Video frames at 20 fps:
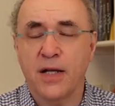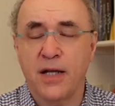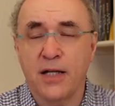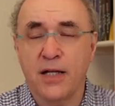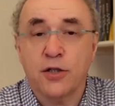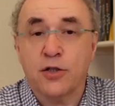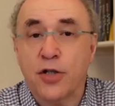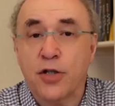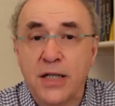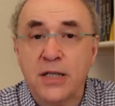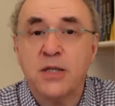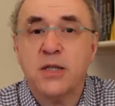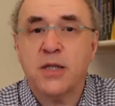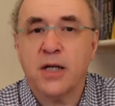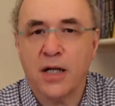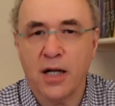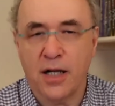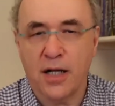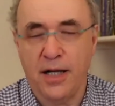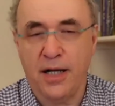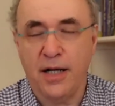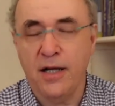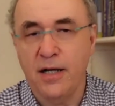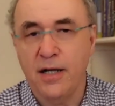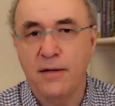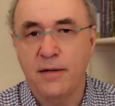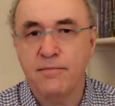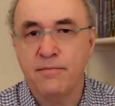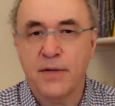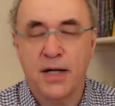intrinsically
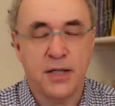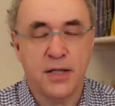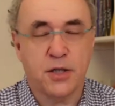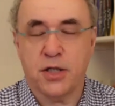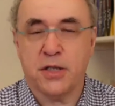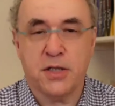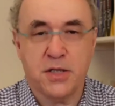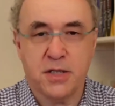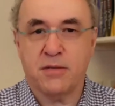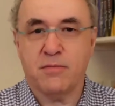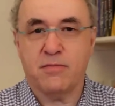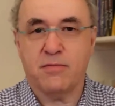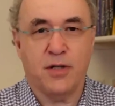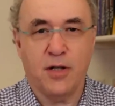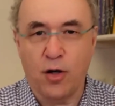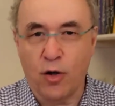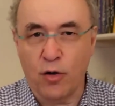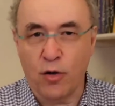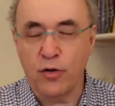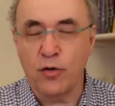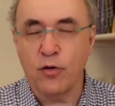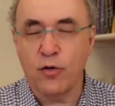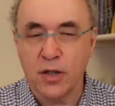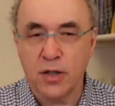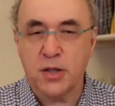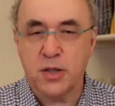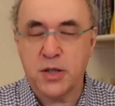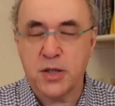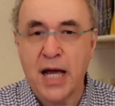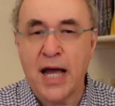it's just you know you
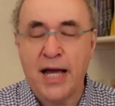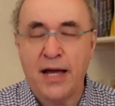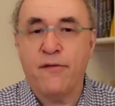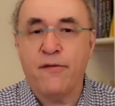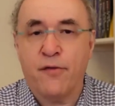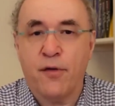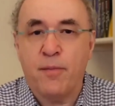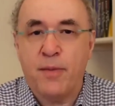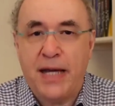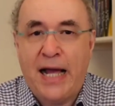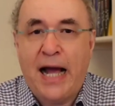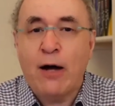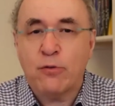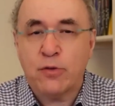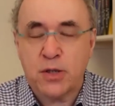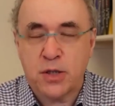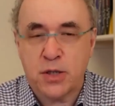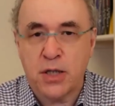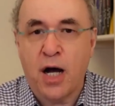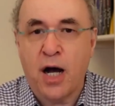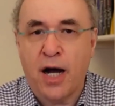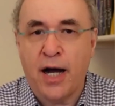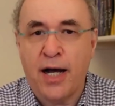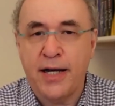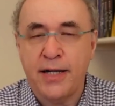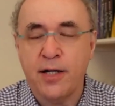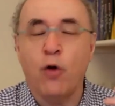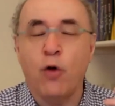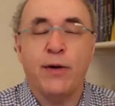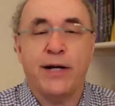could say from the
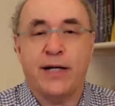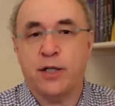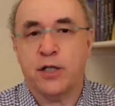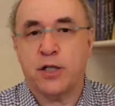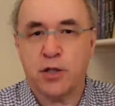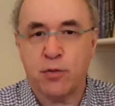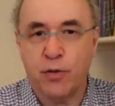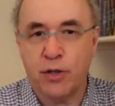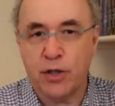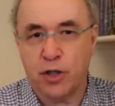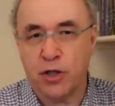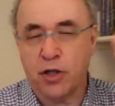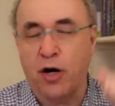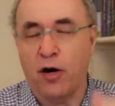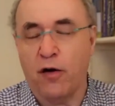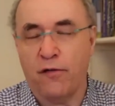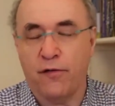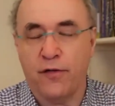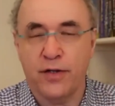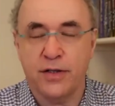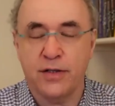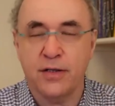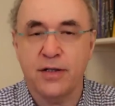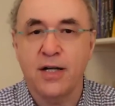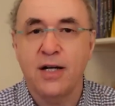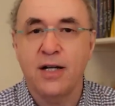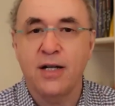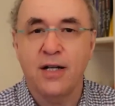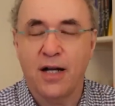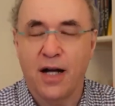outside oh we can just switch it off and
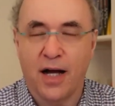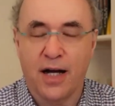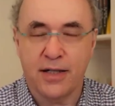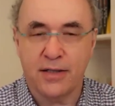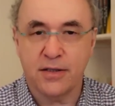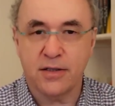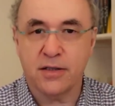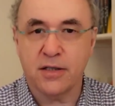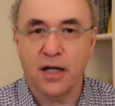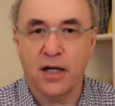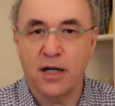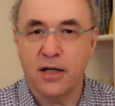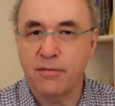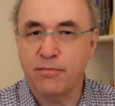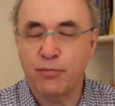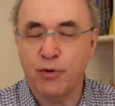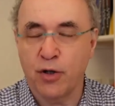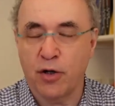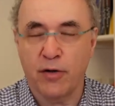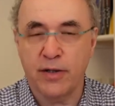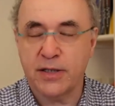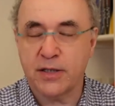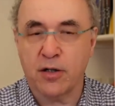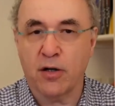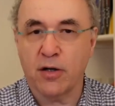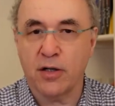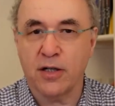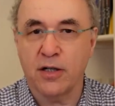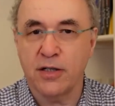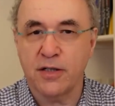and uh, you know it's
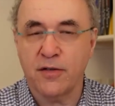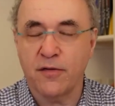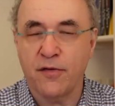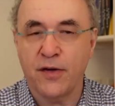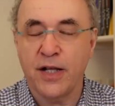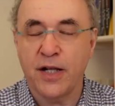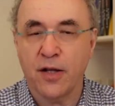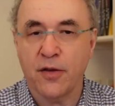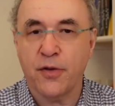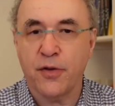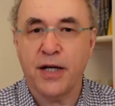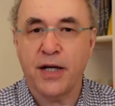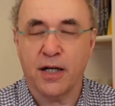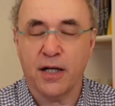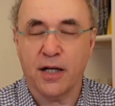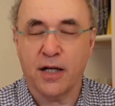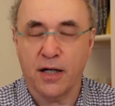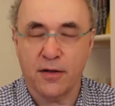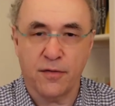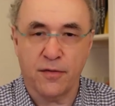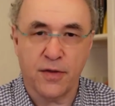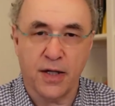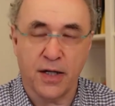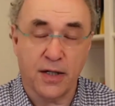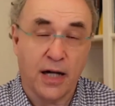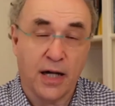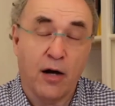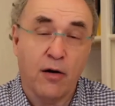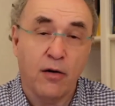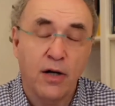not going to feel a thing kind of
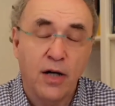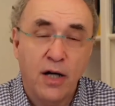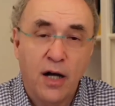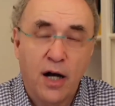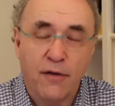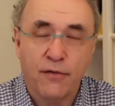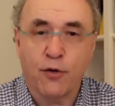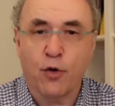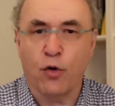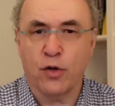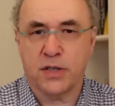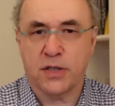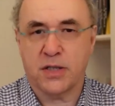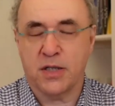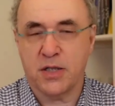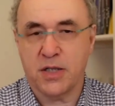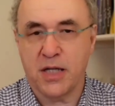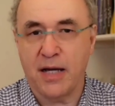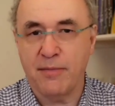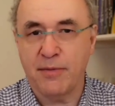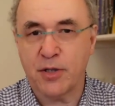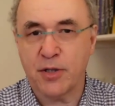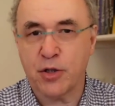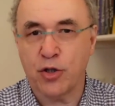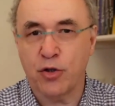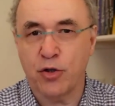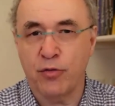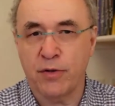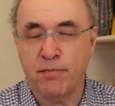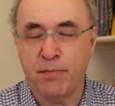thing now of course the same is
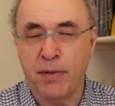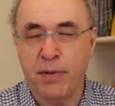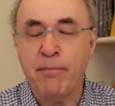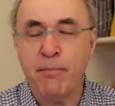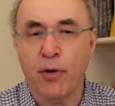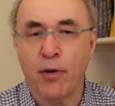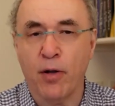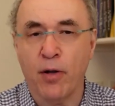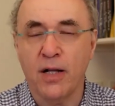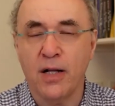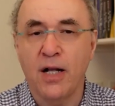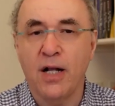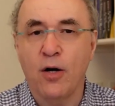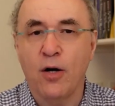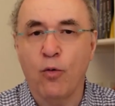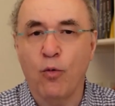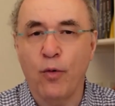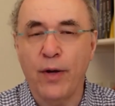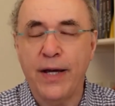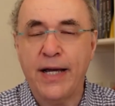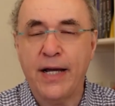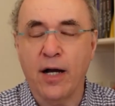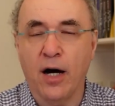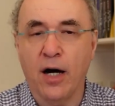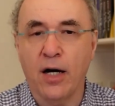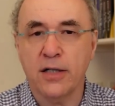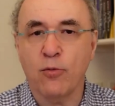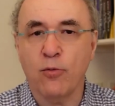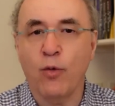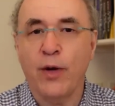true with people we
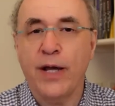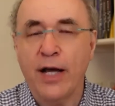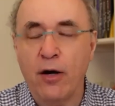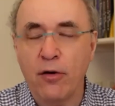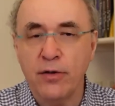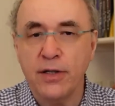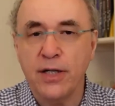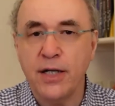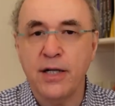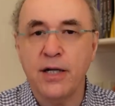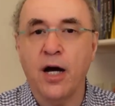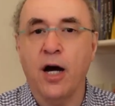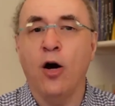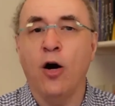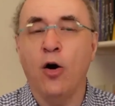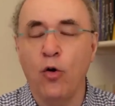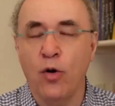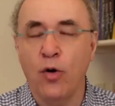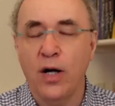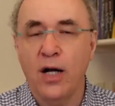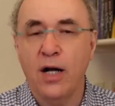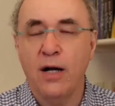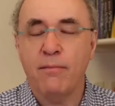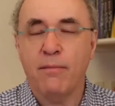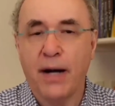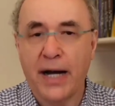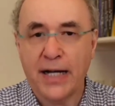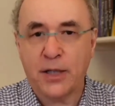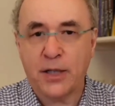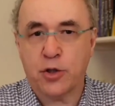can't we only know
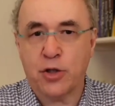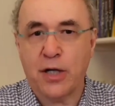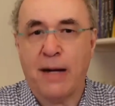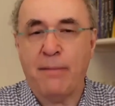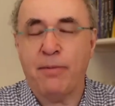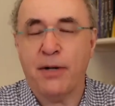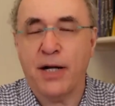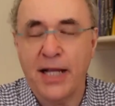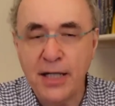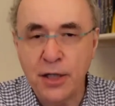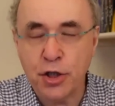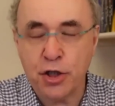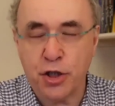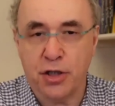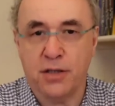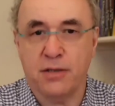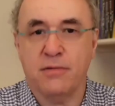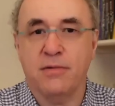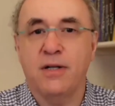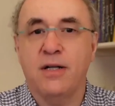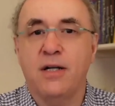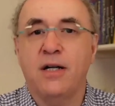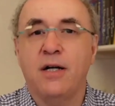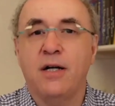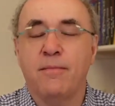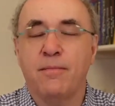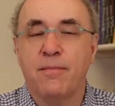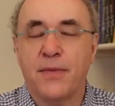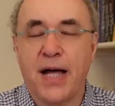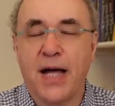by extrapolation
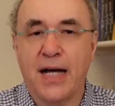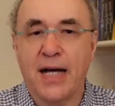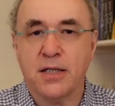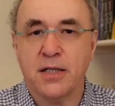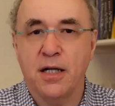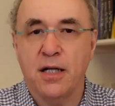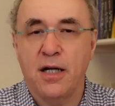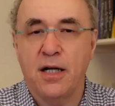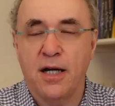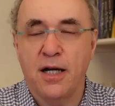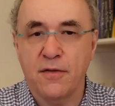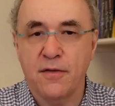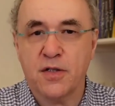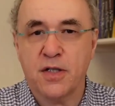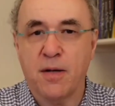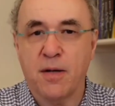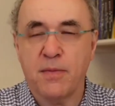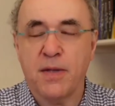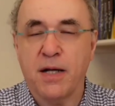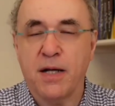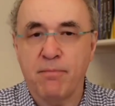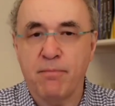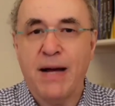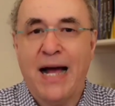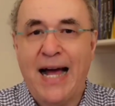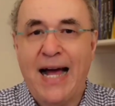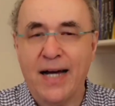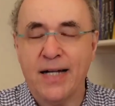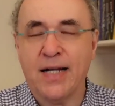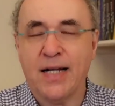that if something
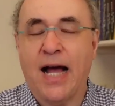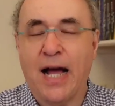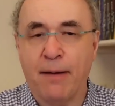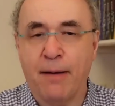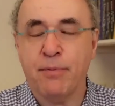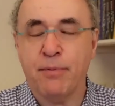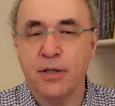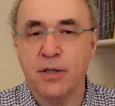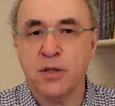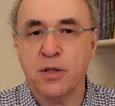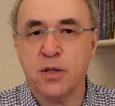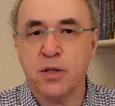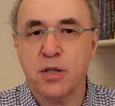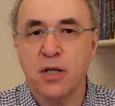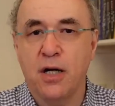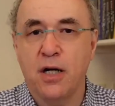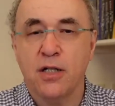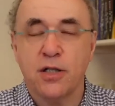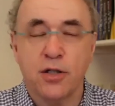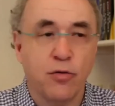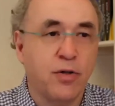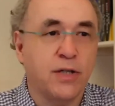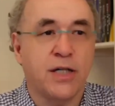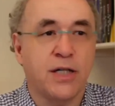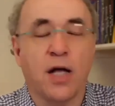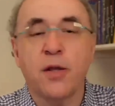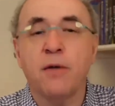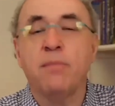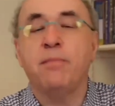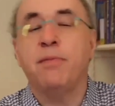bad happens to
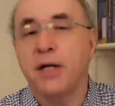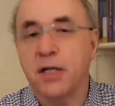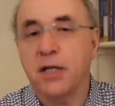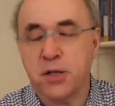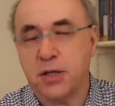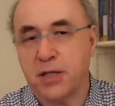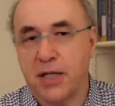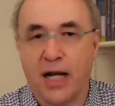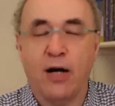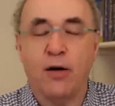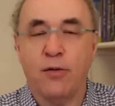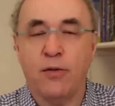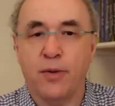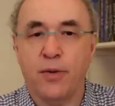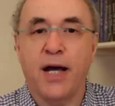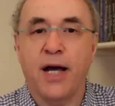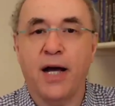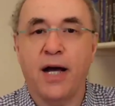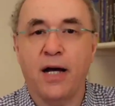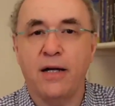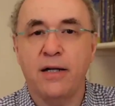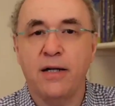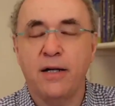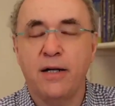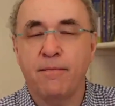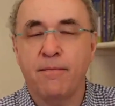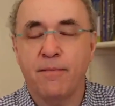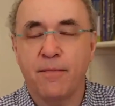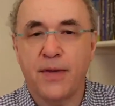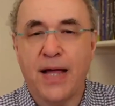another person out there
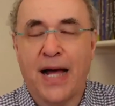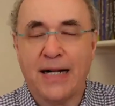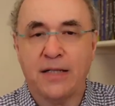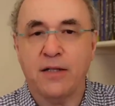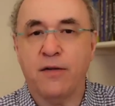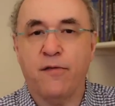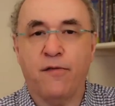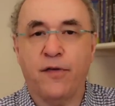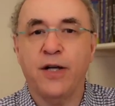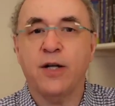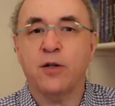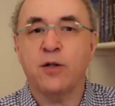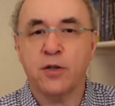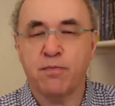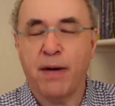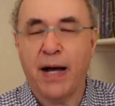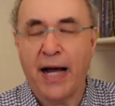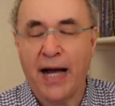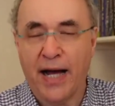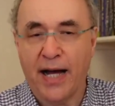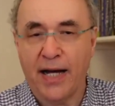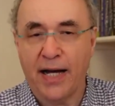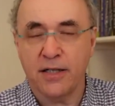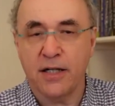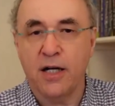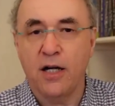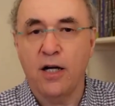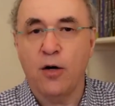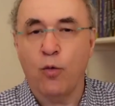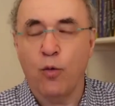that it feels bad
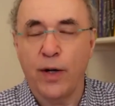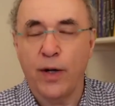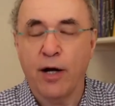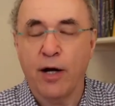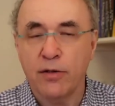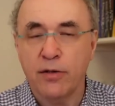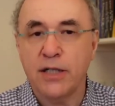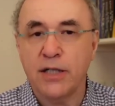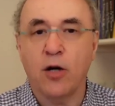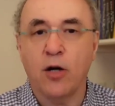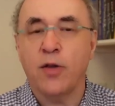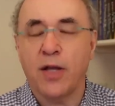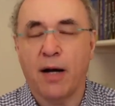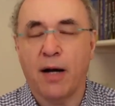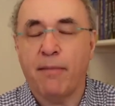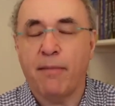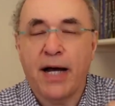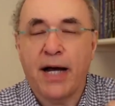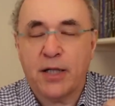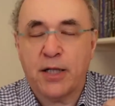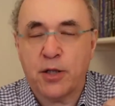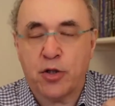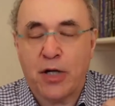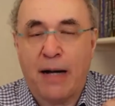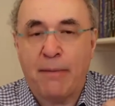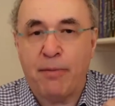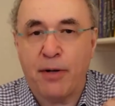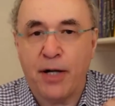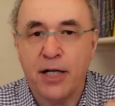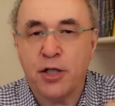we only know that by
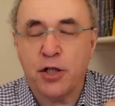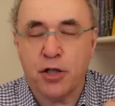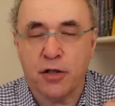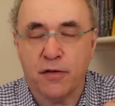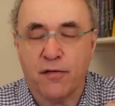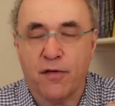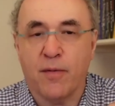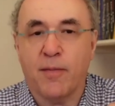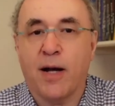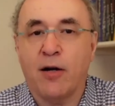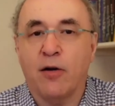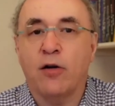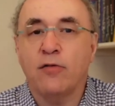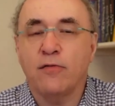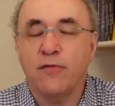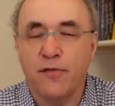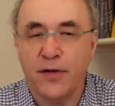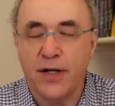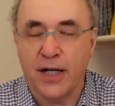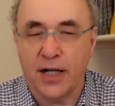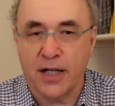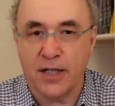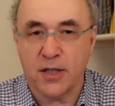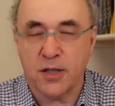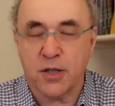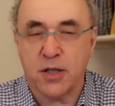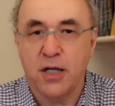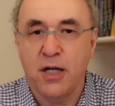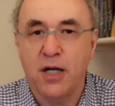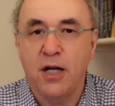extrapolation from our own
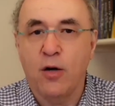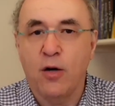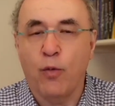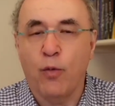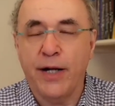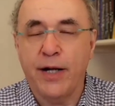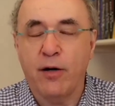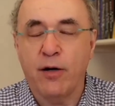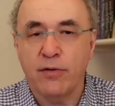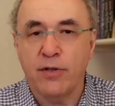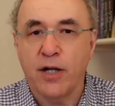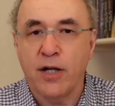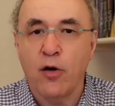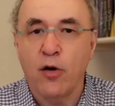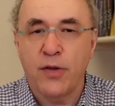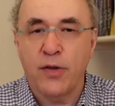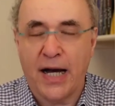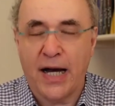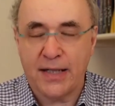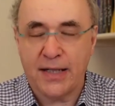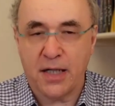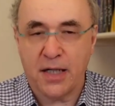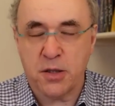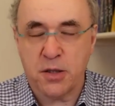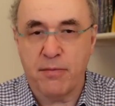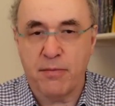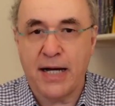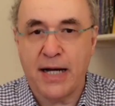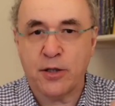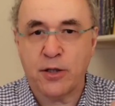feelings we don't know that as
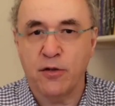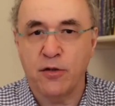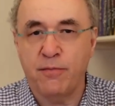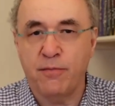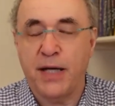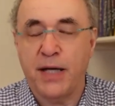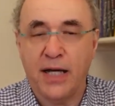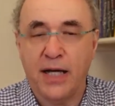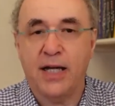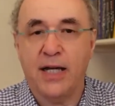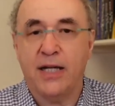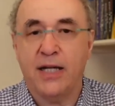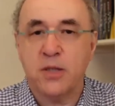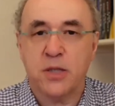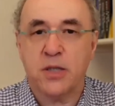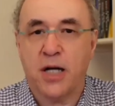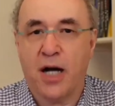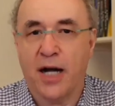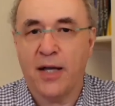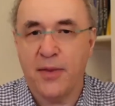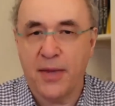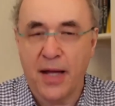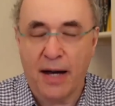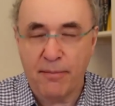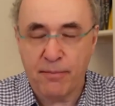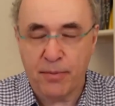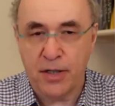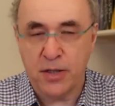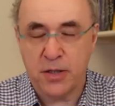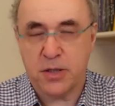a matter of being inside
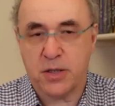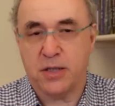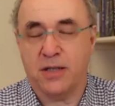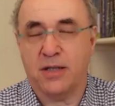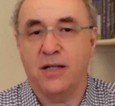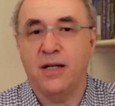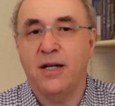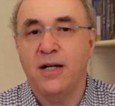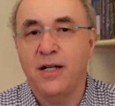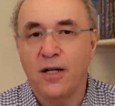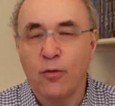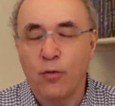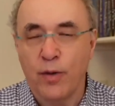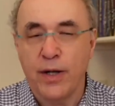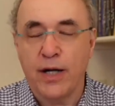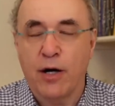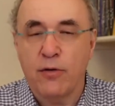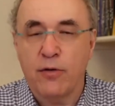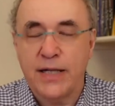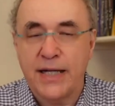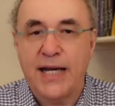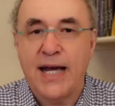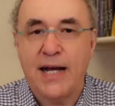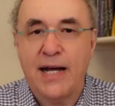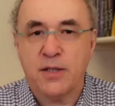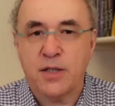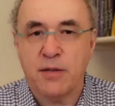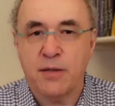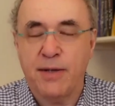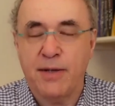that person we only
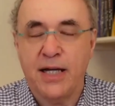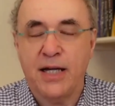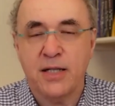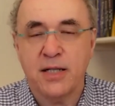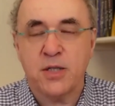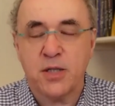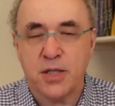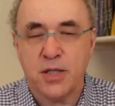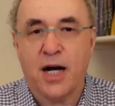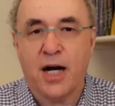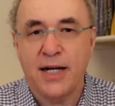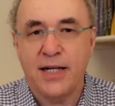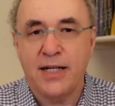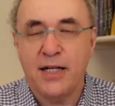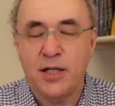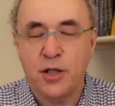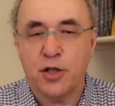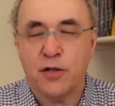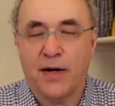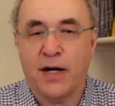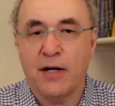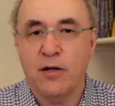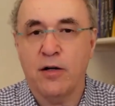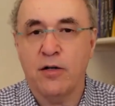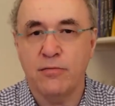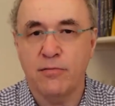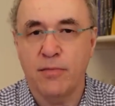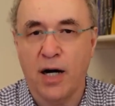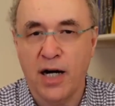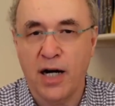get to be inside each of our
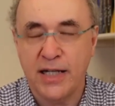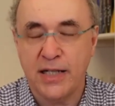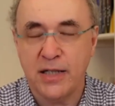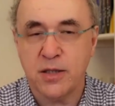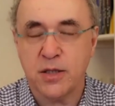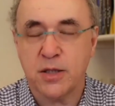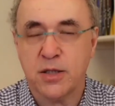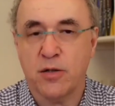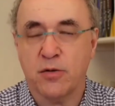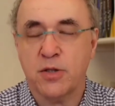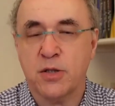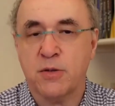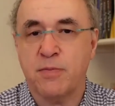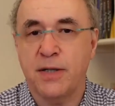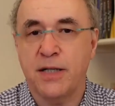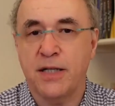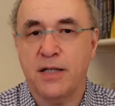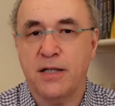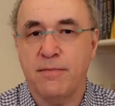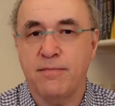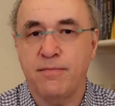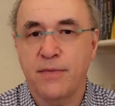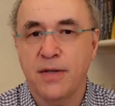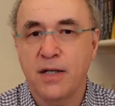own minds so to speak